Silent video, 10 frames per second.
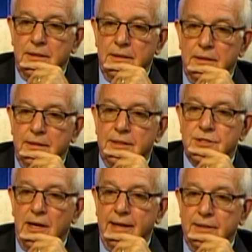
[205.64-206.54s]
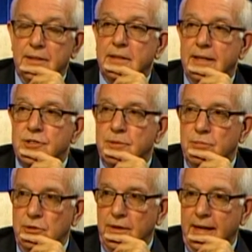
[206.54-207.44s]
decided that they should
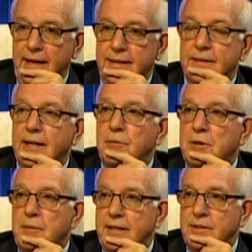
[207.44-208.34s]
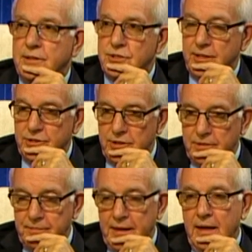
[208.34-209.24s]
move ahead and they would make the decision.
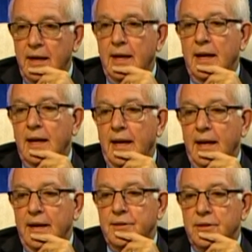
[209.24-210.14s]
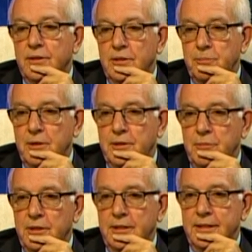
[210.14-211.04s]
And Cooper
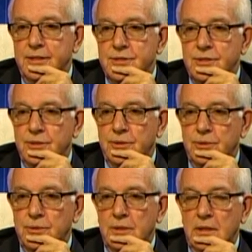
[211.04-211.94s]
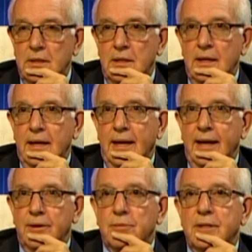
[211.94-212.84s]
Communities, who had
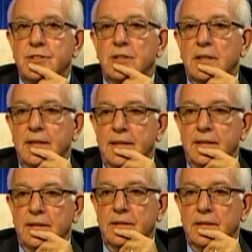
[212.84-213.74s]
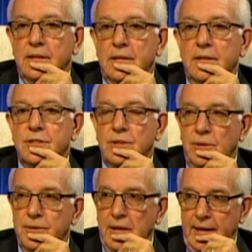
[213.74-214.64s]
originally sold
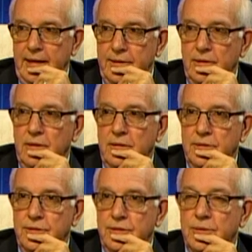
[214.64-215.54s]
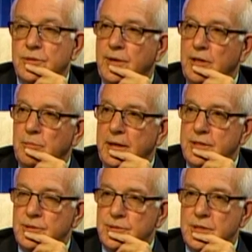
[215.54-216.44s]
the land to
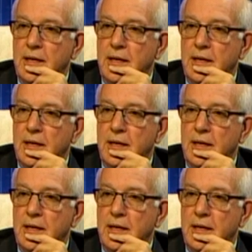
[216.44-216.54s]
Trailblazers,